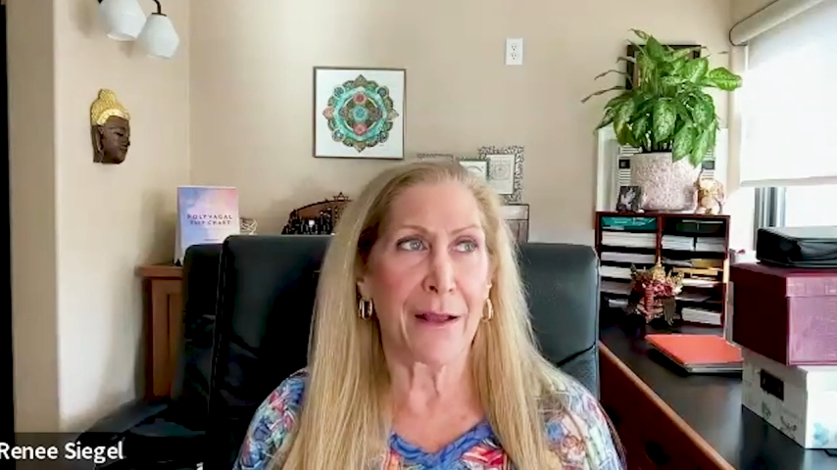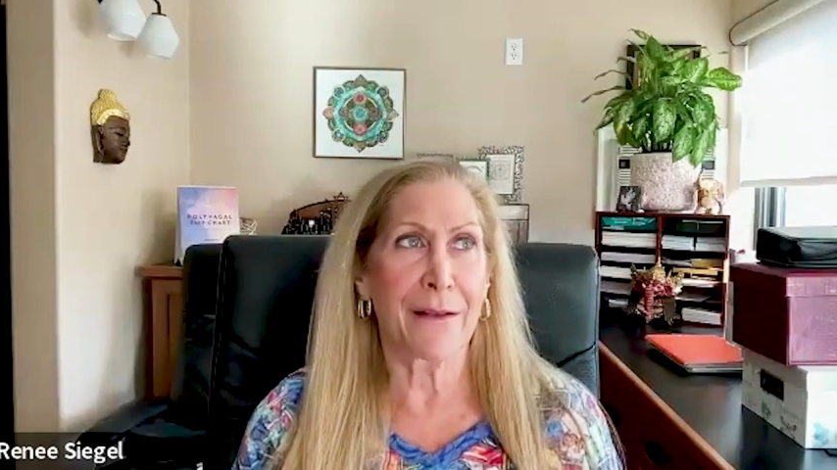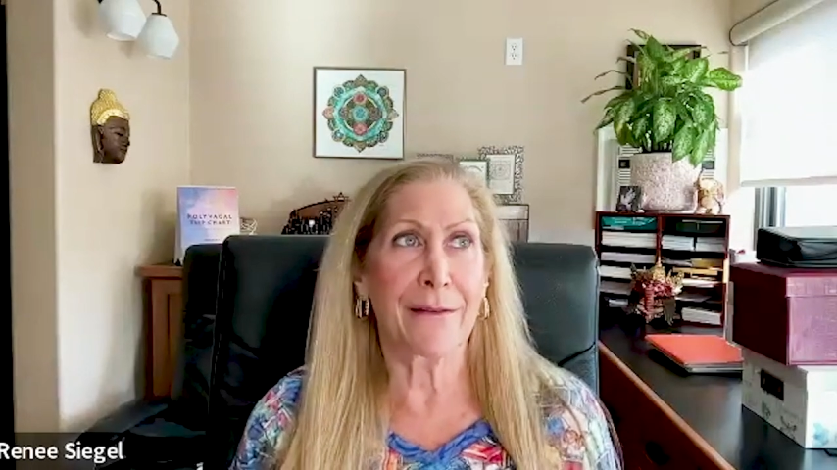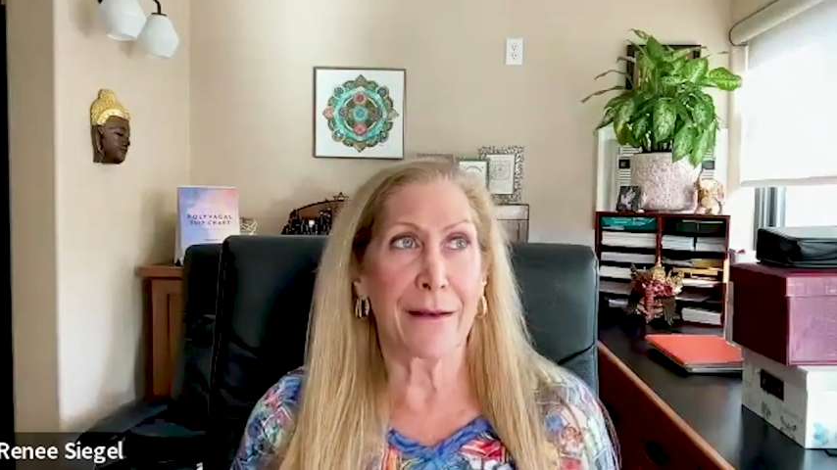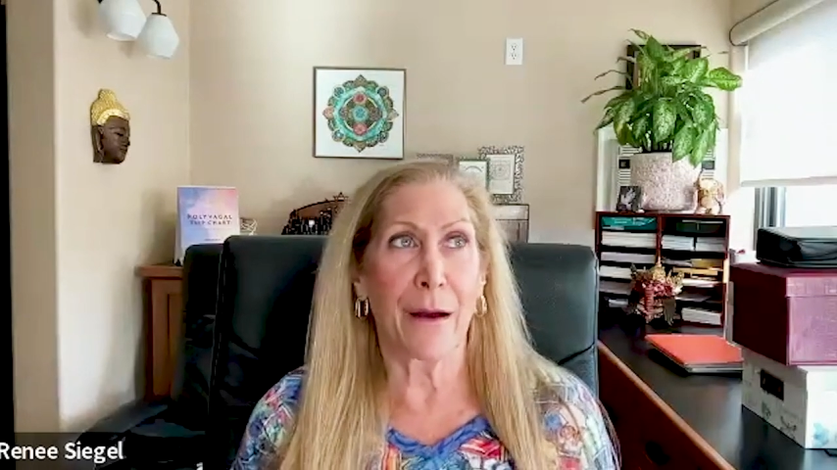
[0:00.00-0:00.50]

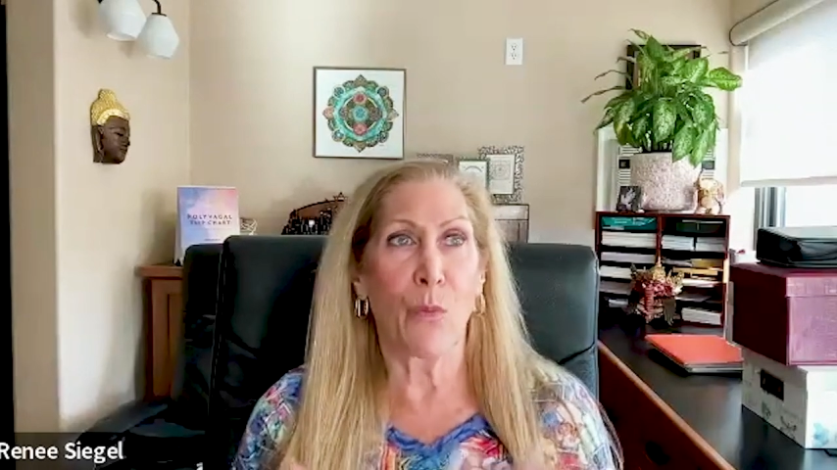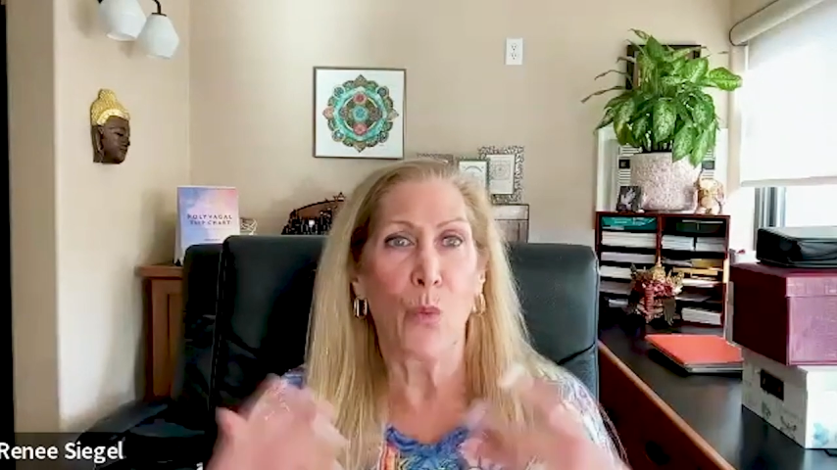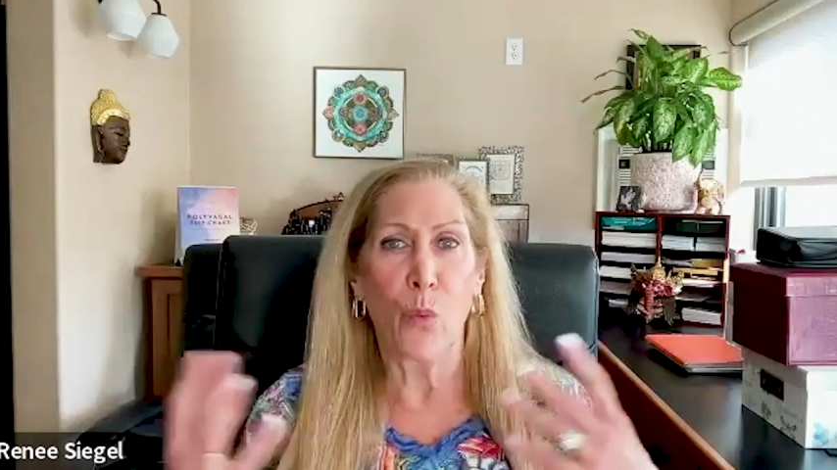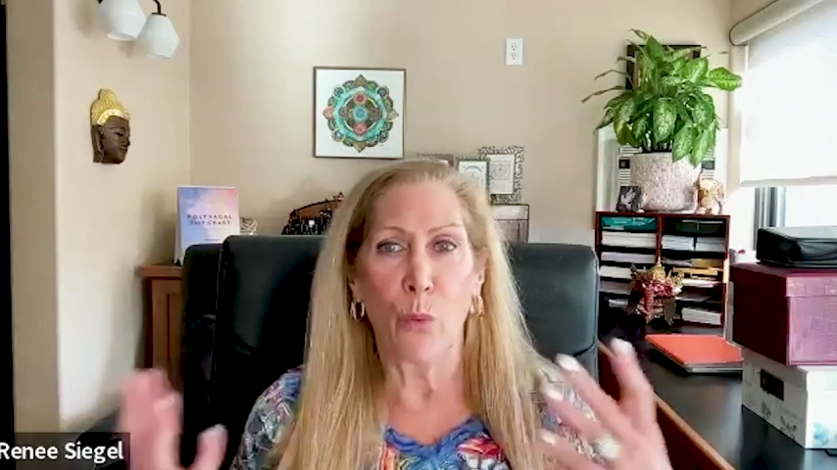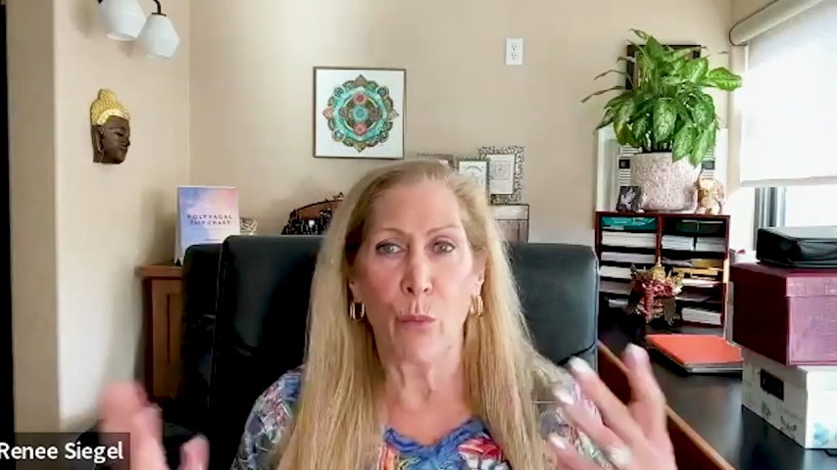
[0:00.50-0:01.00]
in
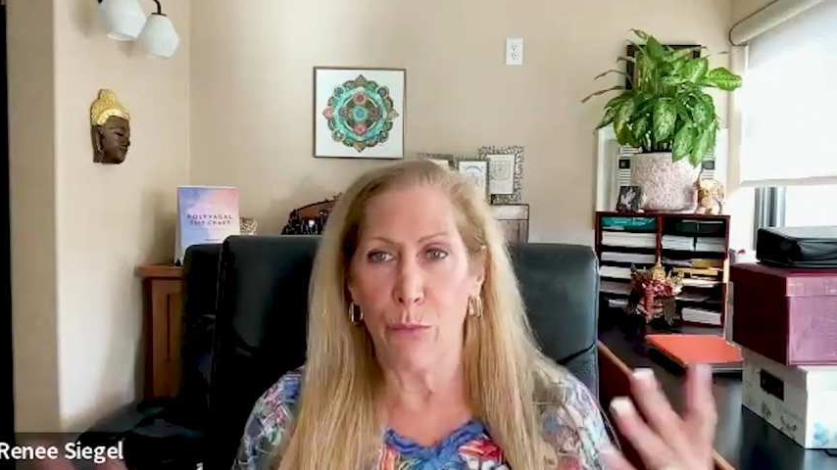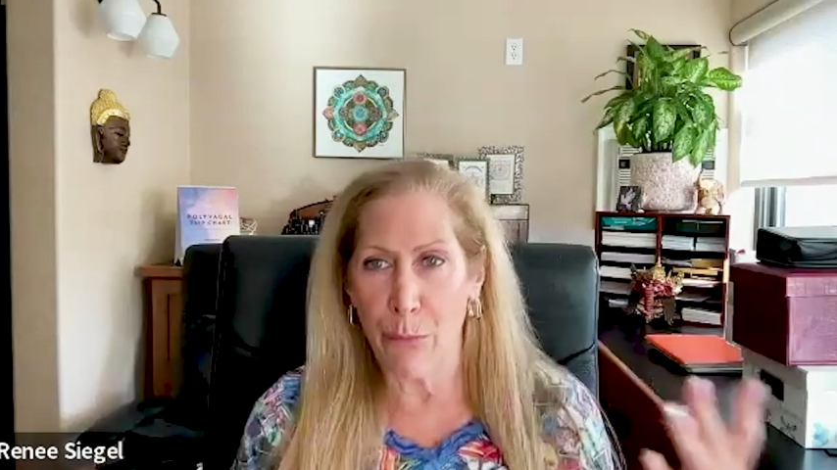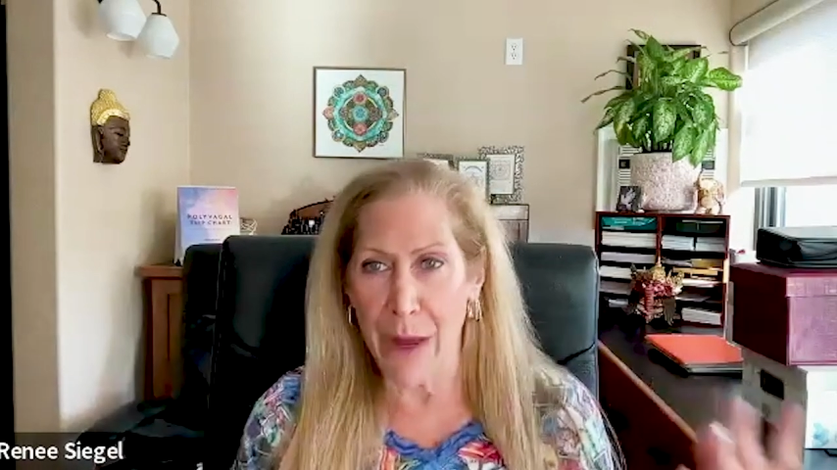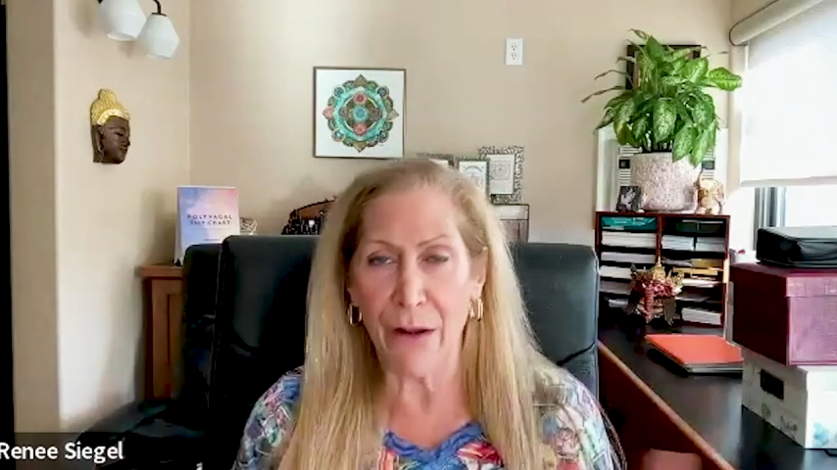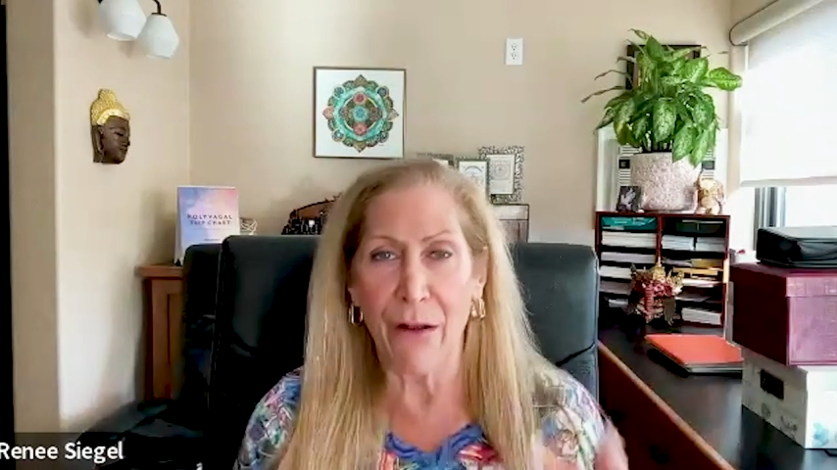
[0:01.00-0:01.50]
some
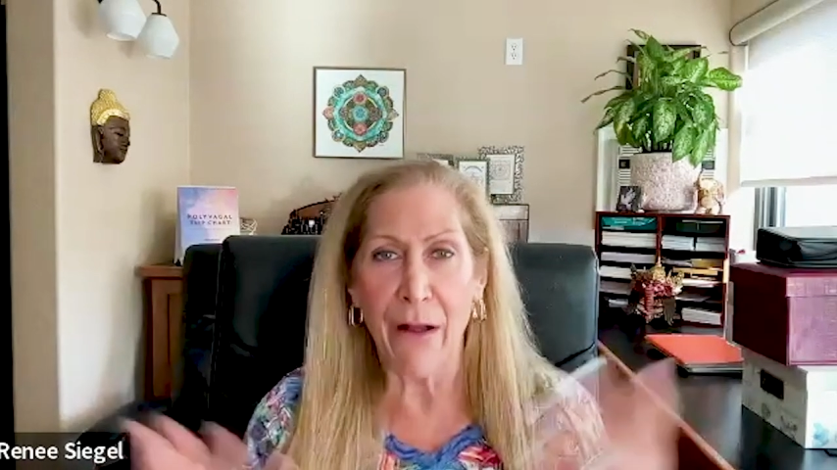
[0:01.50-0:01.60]
mental